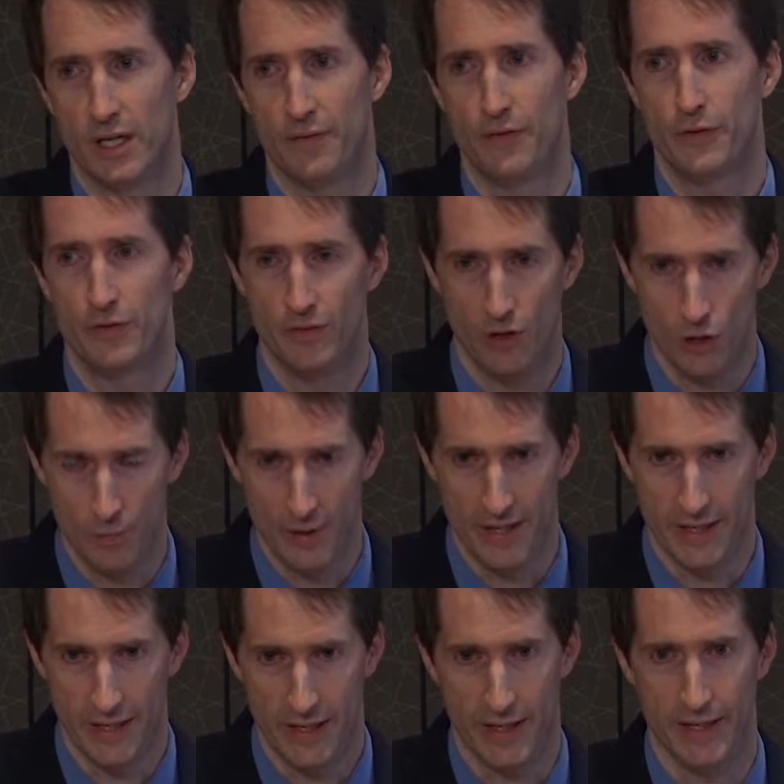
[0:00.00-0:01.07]
if you develop a,
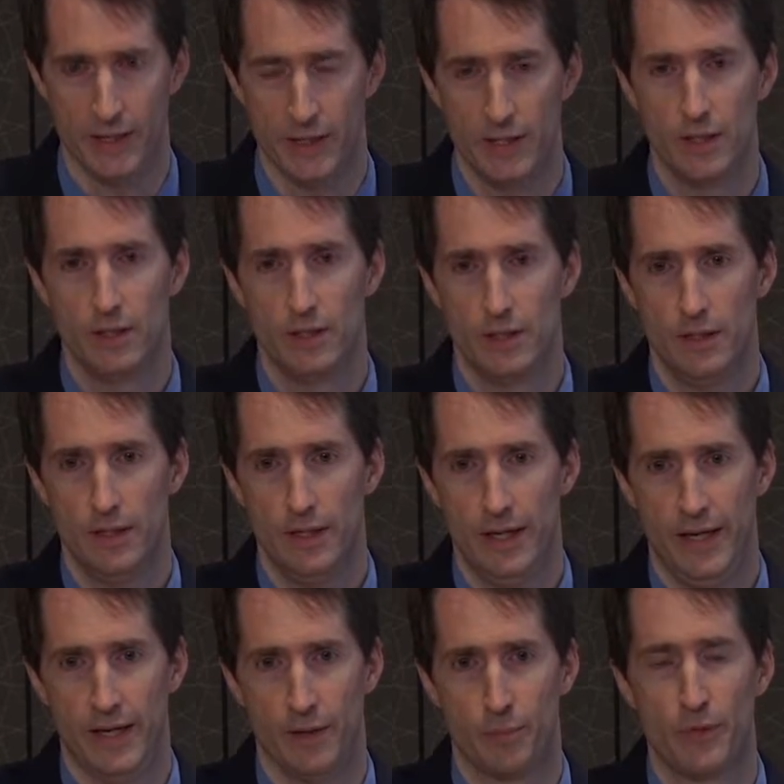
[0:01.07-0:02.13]
a,
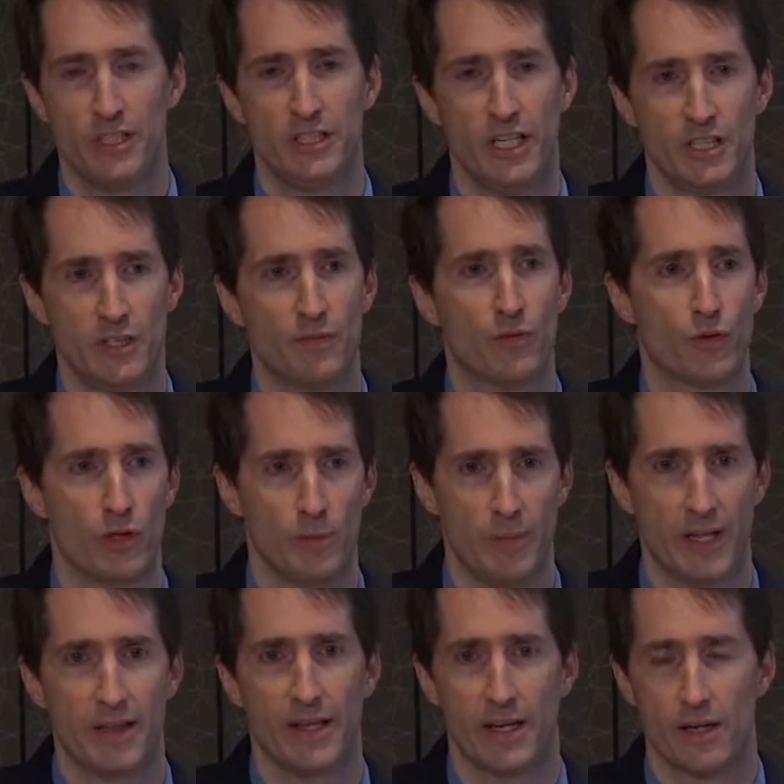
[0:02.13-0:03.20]
an appreciation for them, I
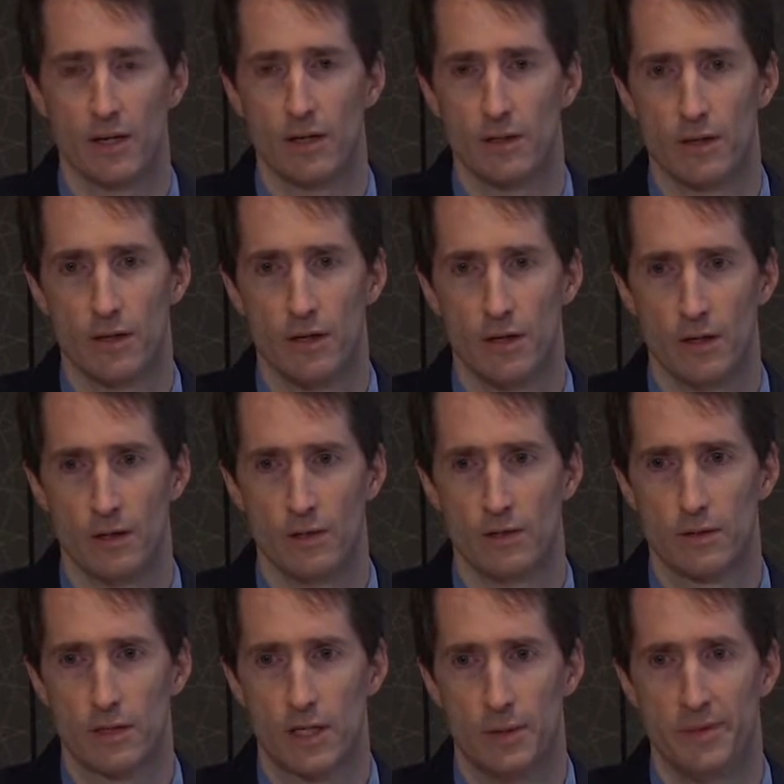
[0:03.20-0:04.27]
think are, are
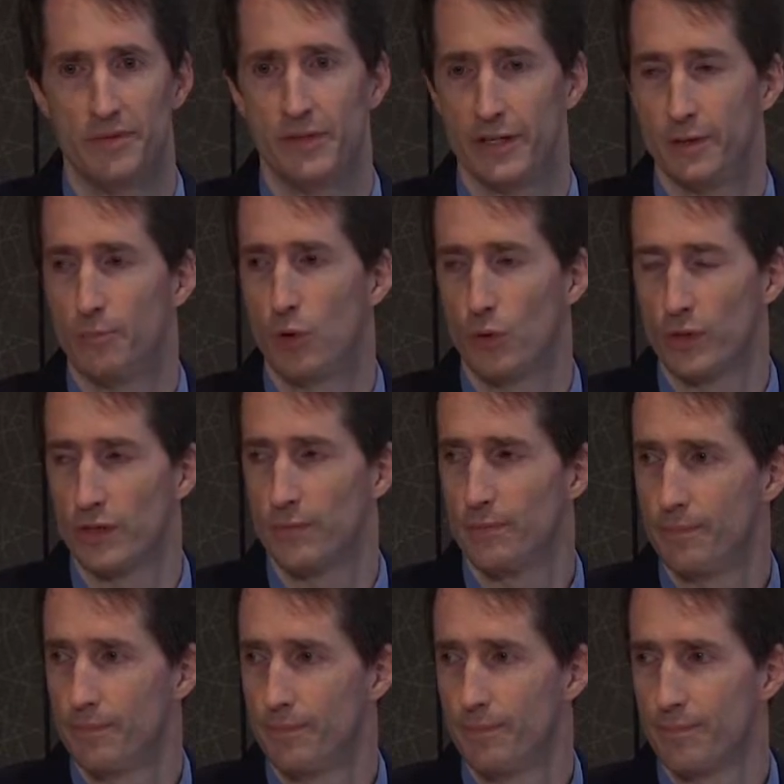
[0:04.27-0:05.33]
going to be very important.
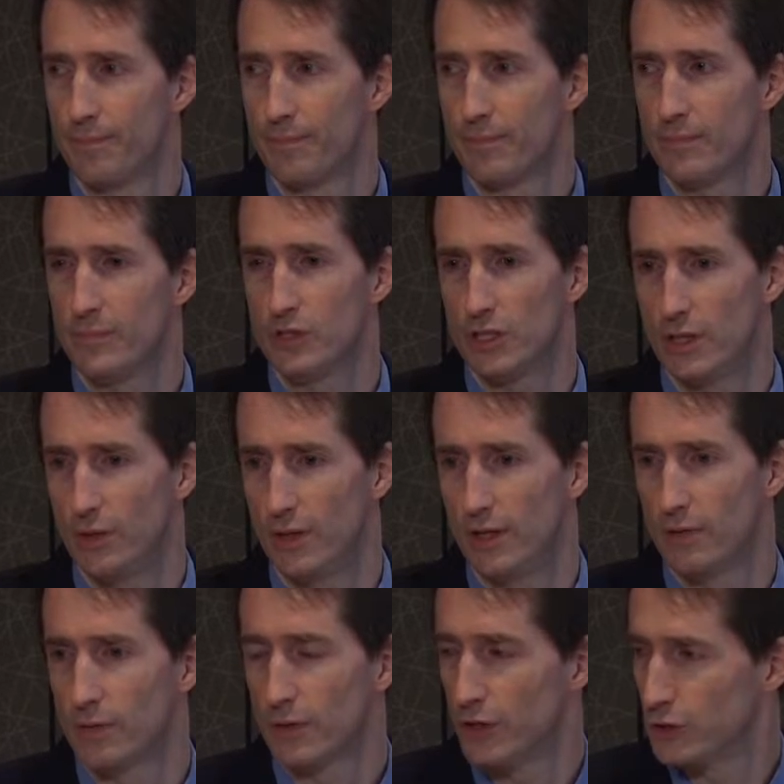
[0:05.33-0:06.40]
So I'll
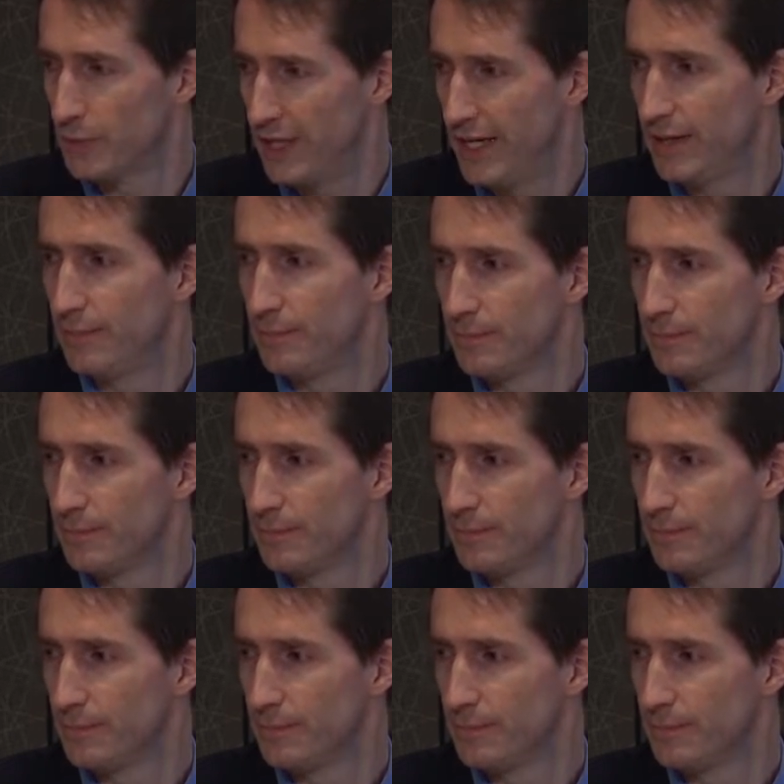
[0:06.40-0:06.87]
uh, close with that.